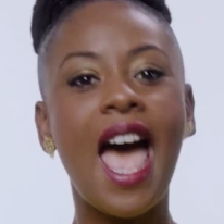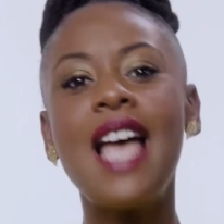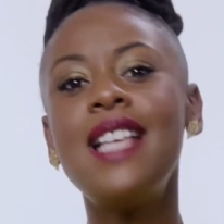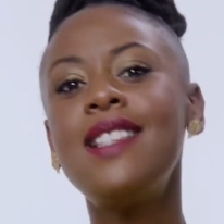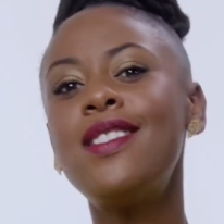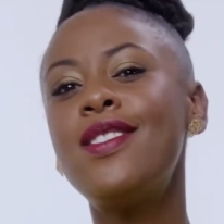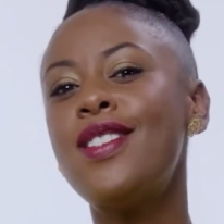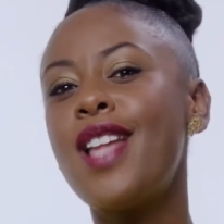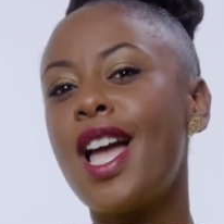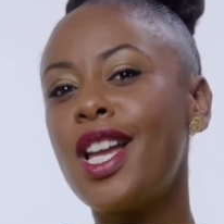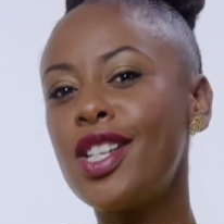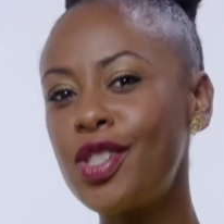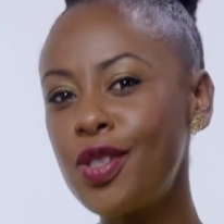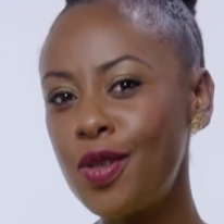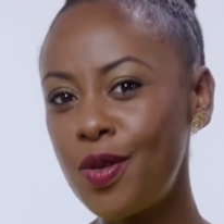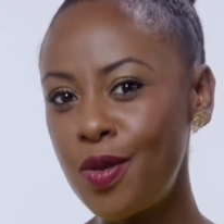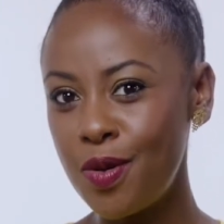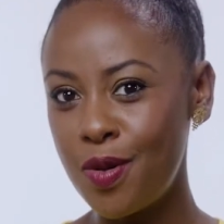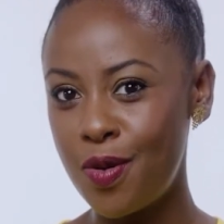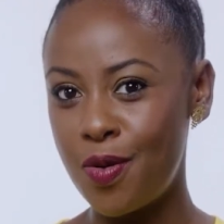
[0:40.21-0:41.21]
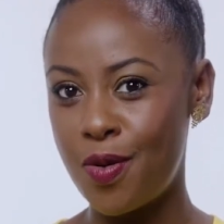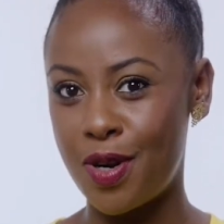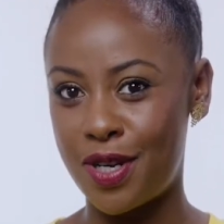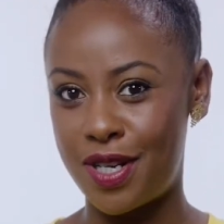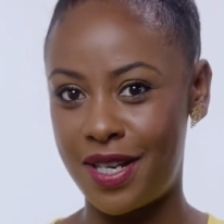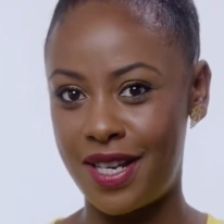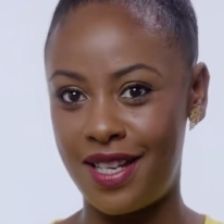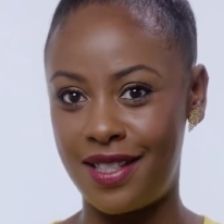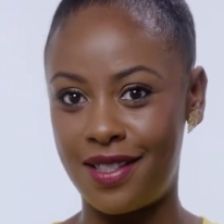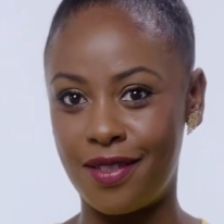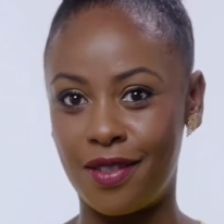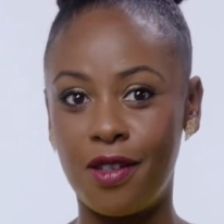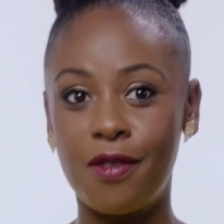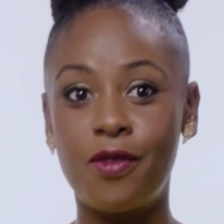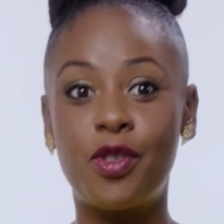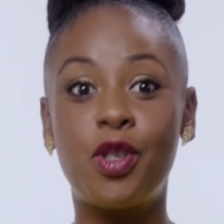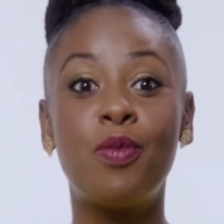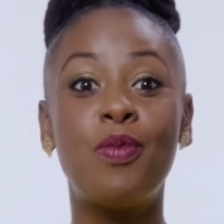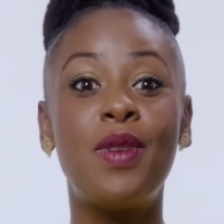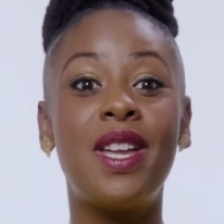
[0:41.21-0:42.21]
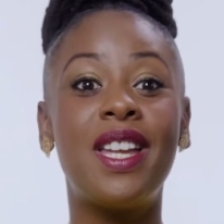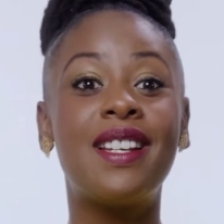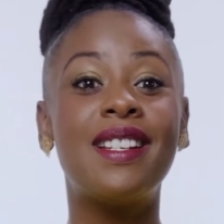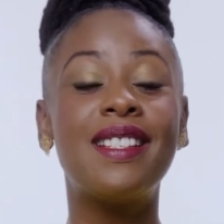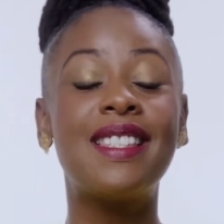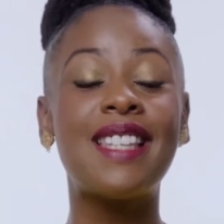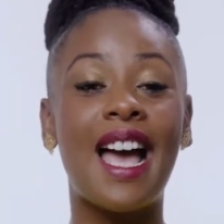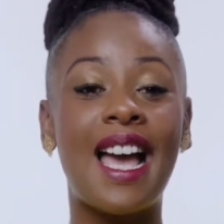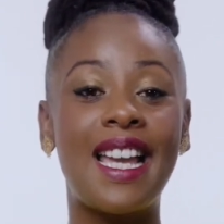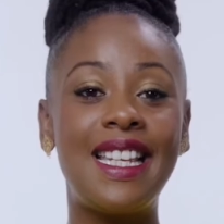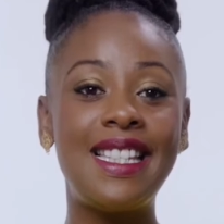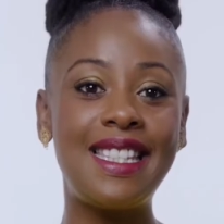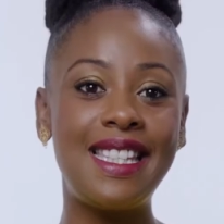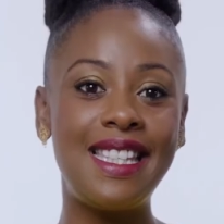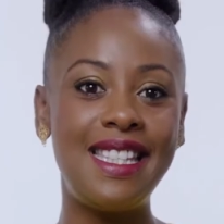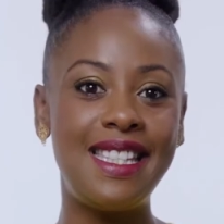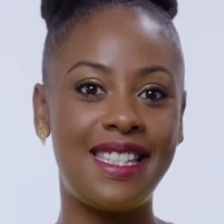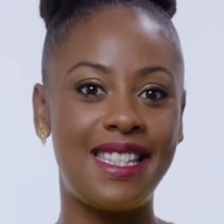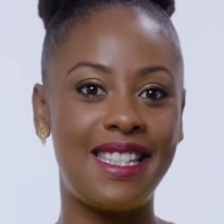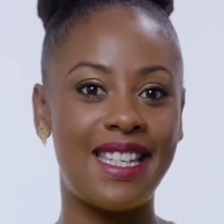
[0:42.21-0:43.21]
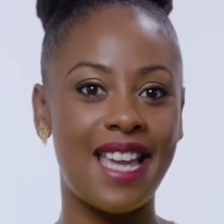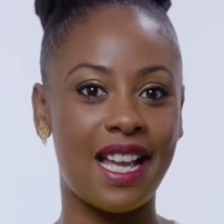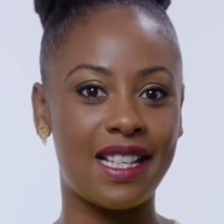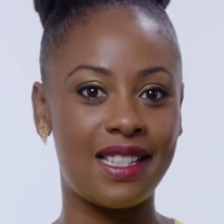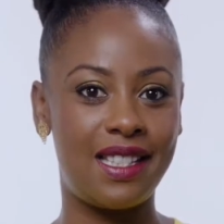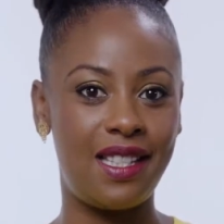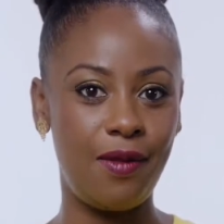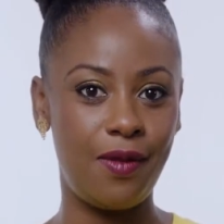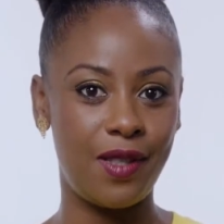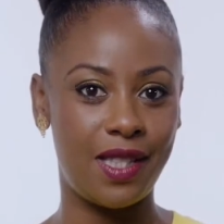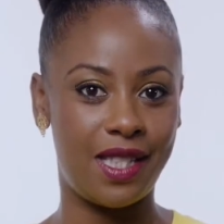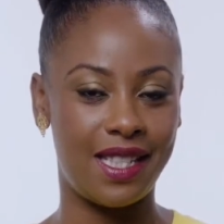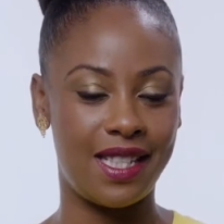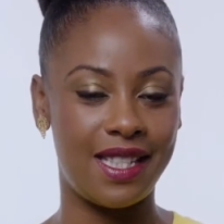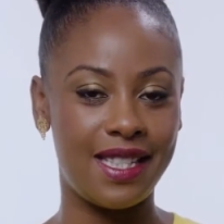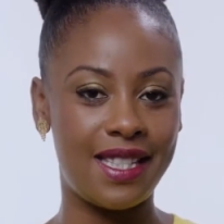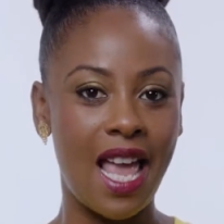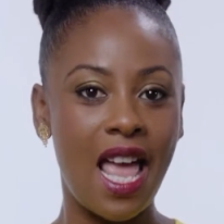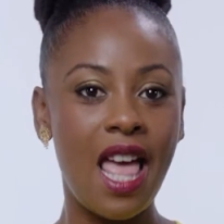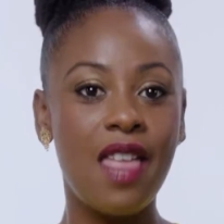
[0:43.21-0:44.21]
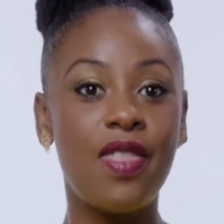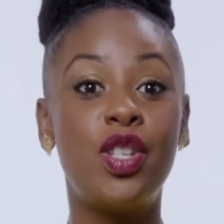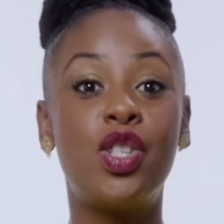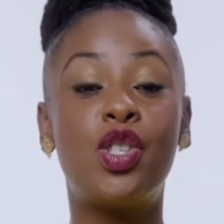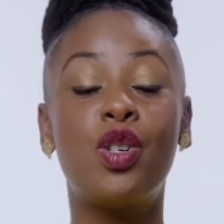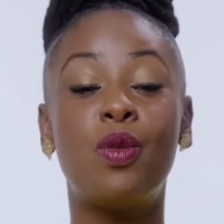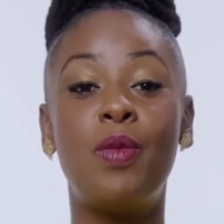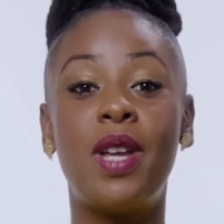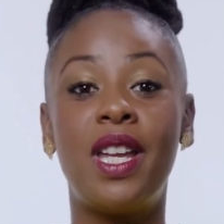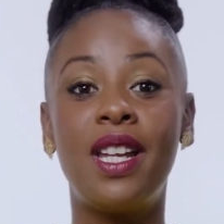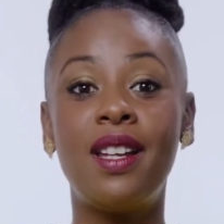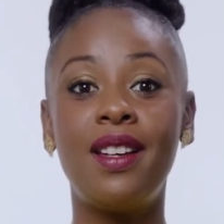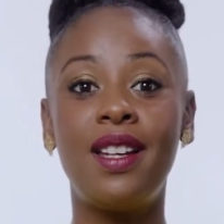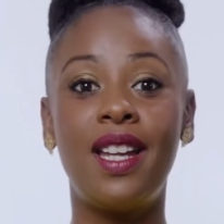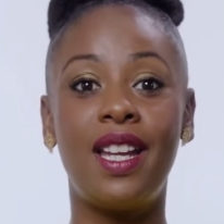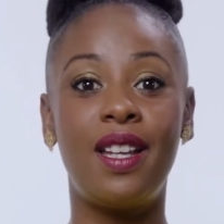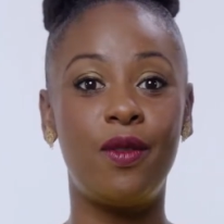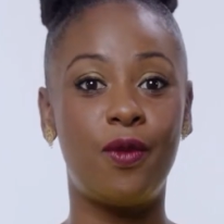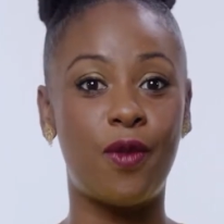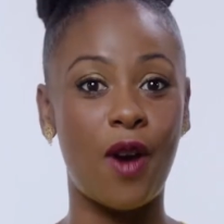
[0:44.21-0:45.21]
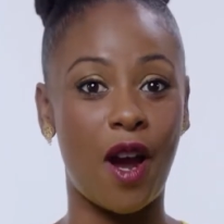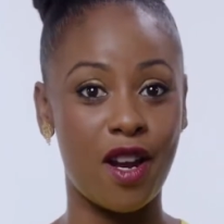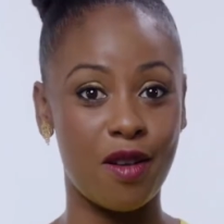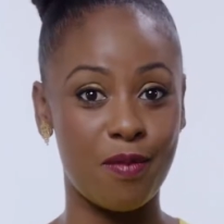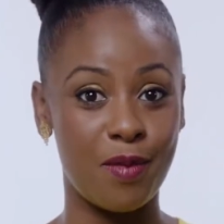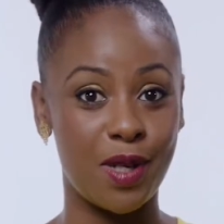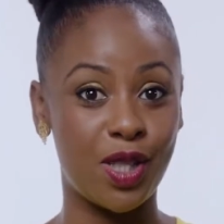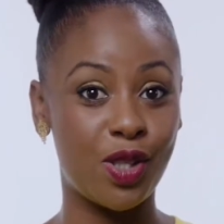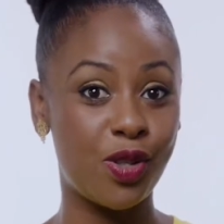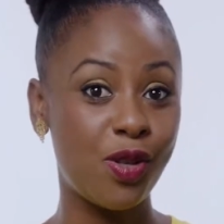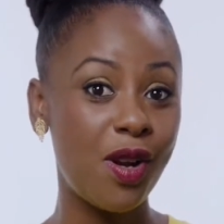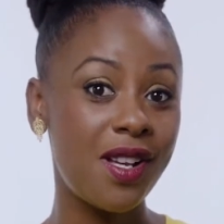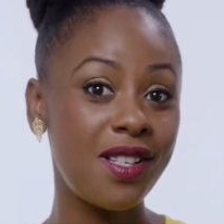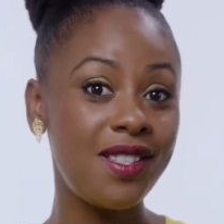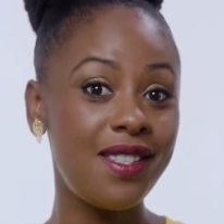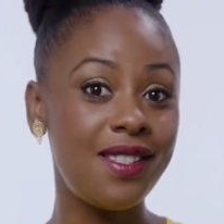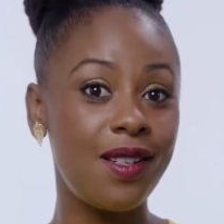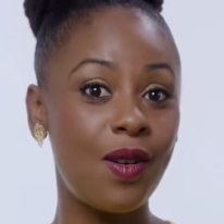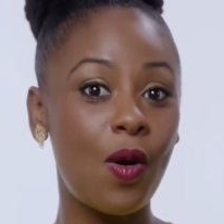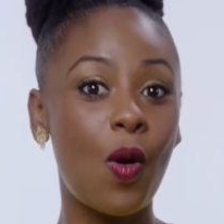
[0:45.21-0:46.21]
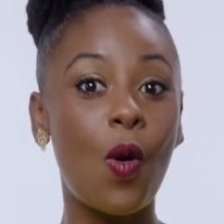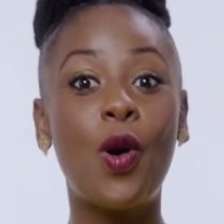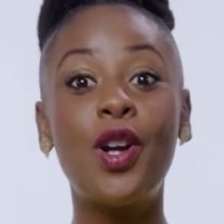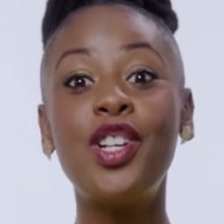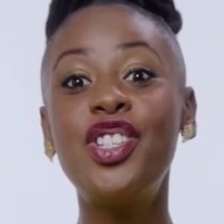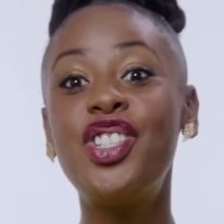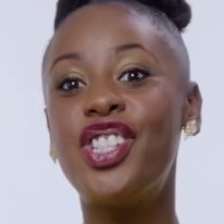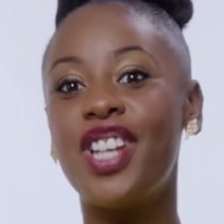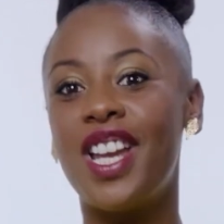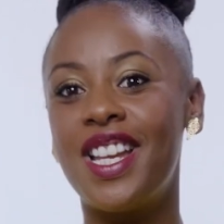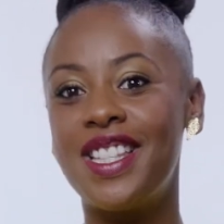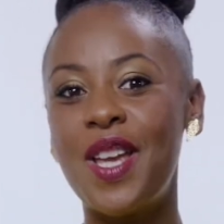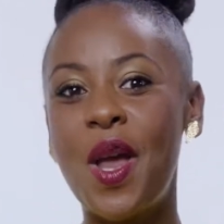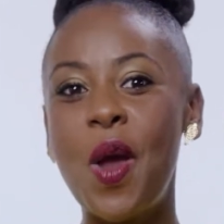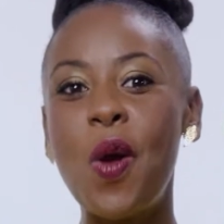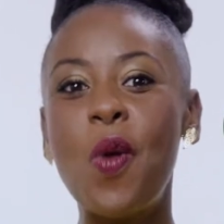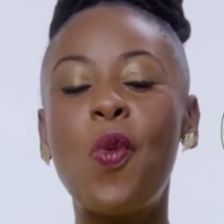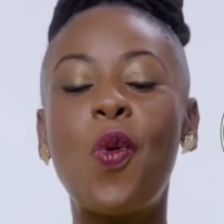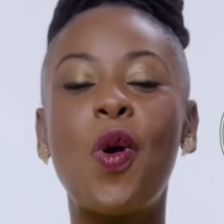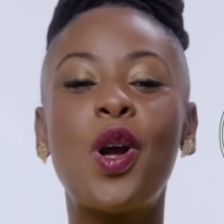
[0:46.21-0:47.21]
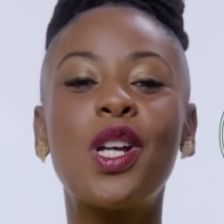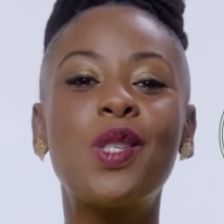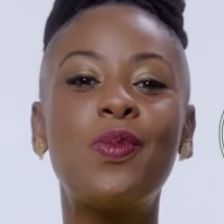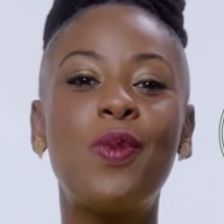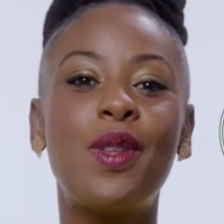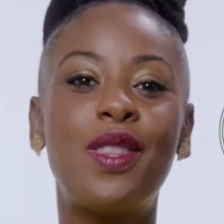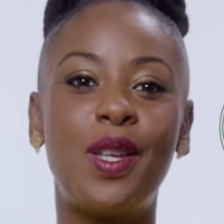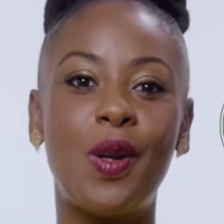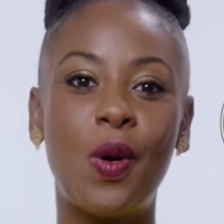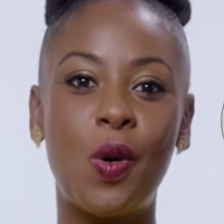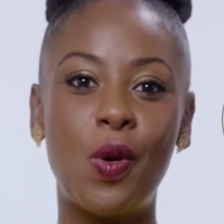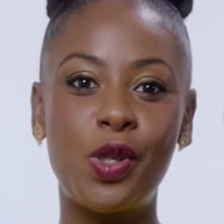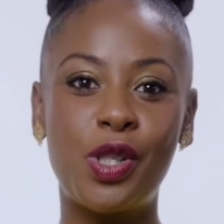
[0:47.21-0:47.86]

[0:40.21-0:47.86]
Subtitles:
As National Coordinator of Jamaica's ICC activities, the Jamaica Environment Trust, or JET, works with the